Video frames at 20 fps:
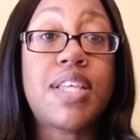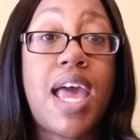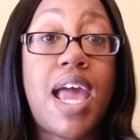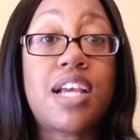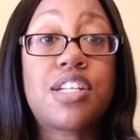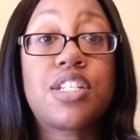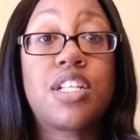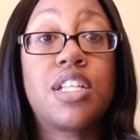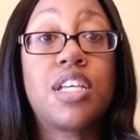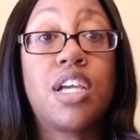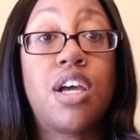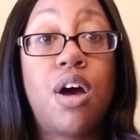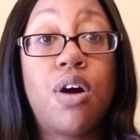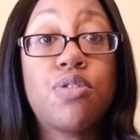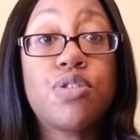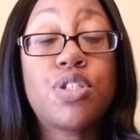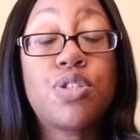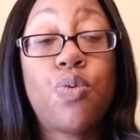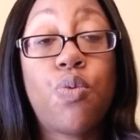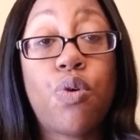actually
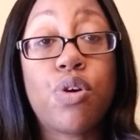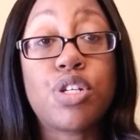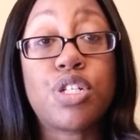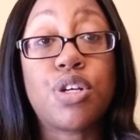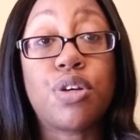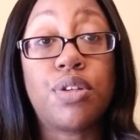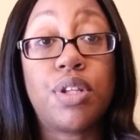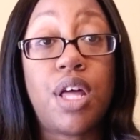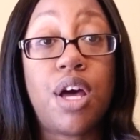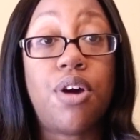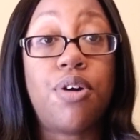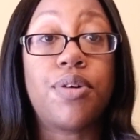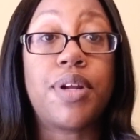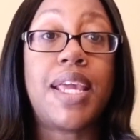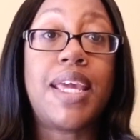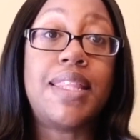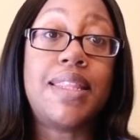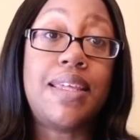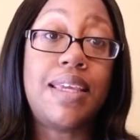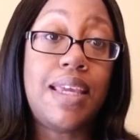goes towards your loan
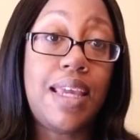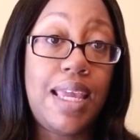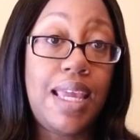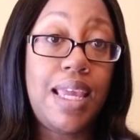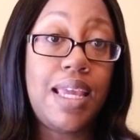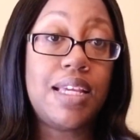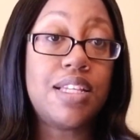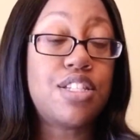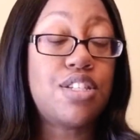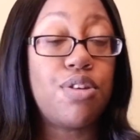in the end.